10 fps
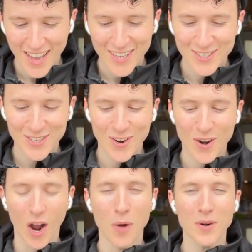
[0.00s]
So
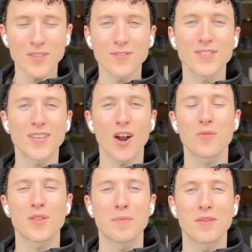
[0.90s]
I wanted to start off
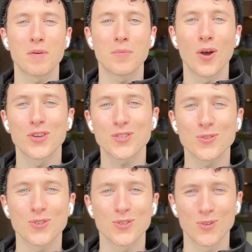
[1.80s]
with a bit of a personal
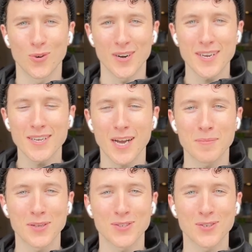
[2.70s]
story
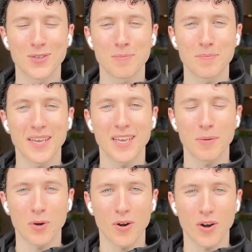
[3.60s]
coming to picking up
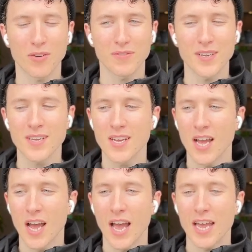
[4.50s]
choreography.
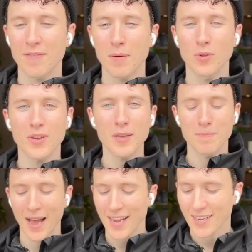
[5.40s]
If I'm looking
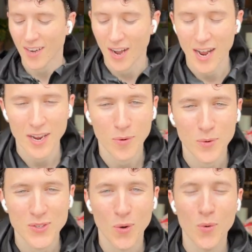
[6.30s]
back, I
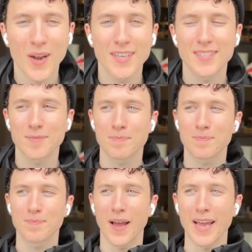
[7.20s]
was always
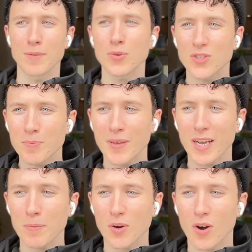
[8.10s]
able to pick
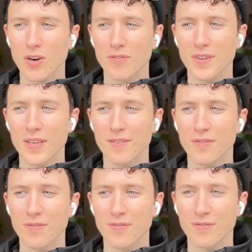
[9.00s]
up choreography
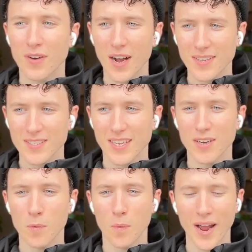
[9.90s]
fast in
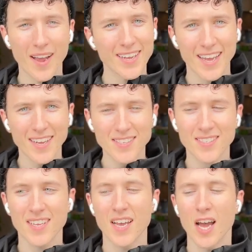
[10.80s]
a way, I
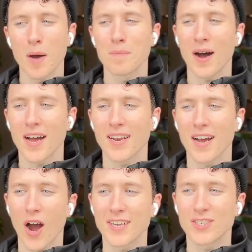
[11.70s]
guess. But
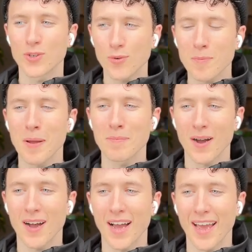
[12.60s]
I do
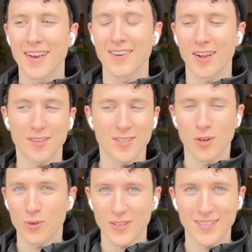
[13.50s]
remember, and
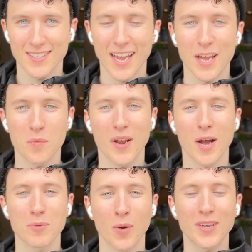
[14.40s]
still to this day, when
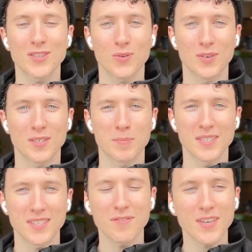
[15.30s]
I'm going into a
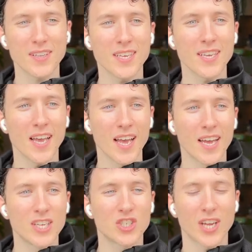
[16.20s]
specifically
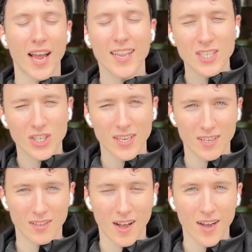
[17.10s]
challenging
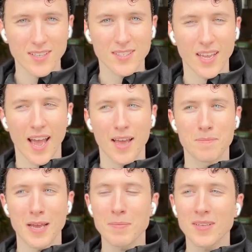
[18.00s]
class, and
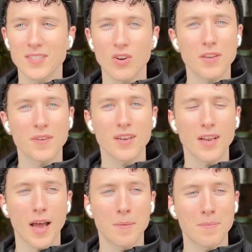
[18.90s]
maybe it's not even
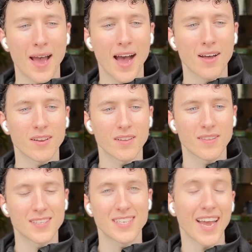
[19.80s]
about the
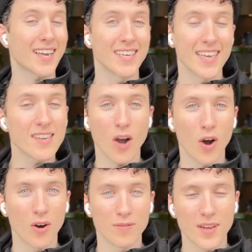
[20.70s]
technique
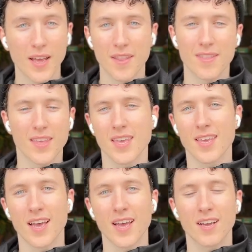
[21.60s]
of the
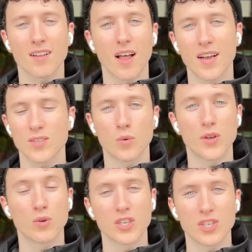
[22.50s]
class or the
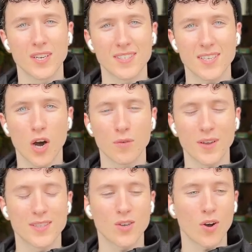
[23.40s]
audition itself,
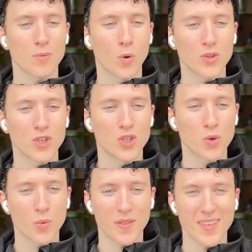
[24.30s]
it's got more to do
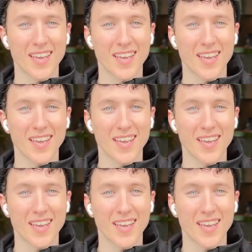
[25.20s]
with the